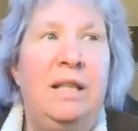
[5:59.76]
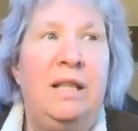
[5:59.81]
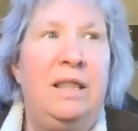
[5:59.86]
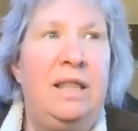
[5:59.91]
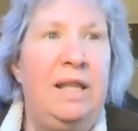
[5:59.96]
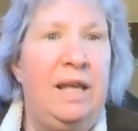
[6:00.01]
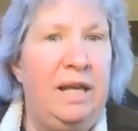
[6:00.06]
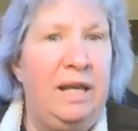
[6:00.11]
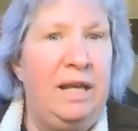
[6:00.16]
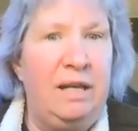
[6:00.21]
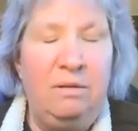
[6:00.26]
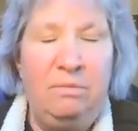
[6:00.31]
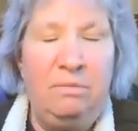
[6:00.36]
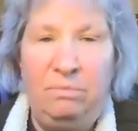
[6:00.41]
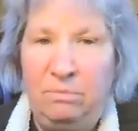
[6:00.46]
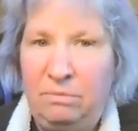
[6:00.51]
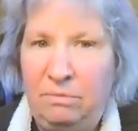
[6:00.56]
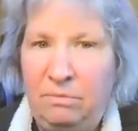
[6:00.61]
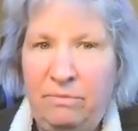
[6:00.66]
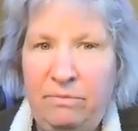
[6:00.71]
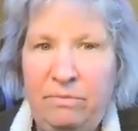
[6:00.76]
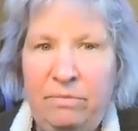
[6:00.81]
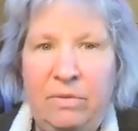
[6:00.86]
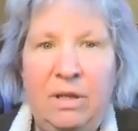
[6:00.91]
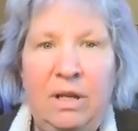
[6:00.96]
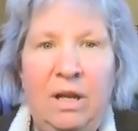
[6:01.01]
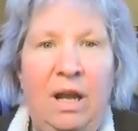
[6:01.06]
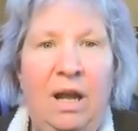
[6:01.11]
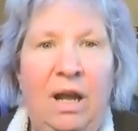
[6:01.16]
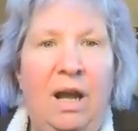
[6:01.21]
then
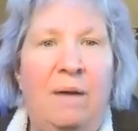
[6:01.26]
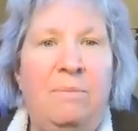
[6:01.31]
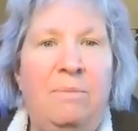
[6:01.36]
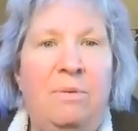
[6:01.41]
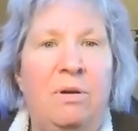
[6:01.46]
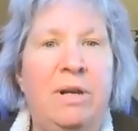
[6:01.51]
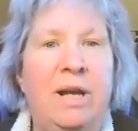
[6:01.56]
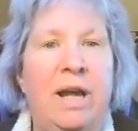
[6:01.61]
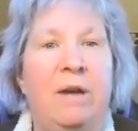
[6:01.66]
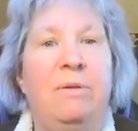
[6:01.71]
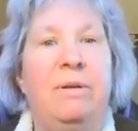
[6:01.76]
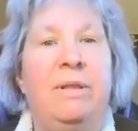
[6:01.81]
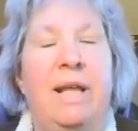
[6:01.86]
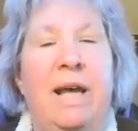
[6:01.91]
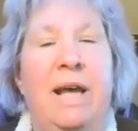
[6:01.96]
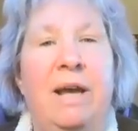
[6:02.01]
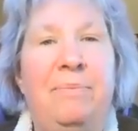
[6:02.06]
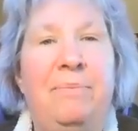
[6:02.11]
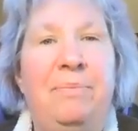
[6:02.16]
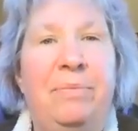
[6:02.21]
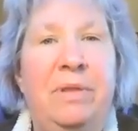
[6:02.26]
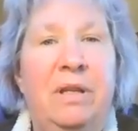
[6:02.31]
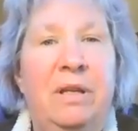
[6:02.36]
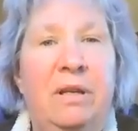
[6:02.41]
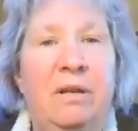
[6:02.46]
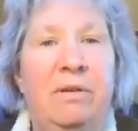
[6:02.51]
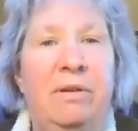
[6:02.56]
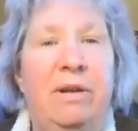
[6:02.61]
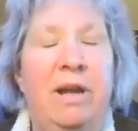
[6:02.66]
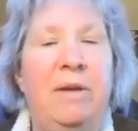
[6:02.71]
I'm okay with that.
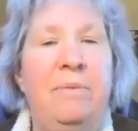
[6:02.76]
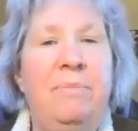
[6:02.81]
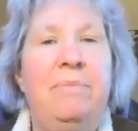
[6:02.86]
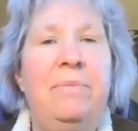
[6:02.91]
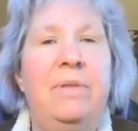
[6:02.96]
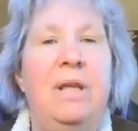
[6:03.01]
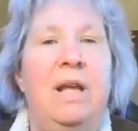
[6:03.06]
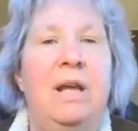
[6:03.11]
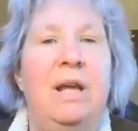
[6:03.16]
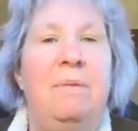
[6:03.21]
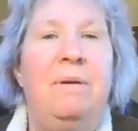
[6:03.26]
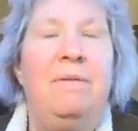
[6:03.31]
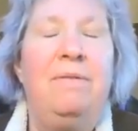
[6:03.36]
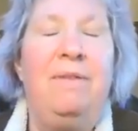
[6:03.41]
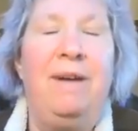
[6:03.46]
Okay. But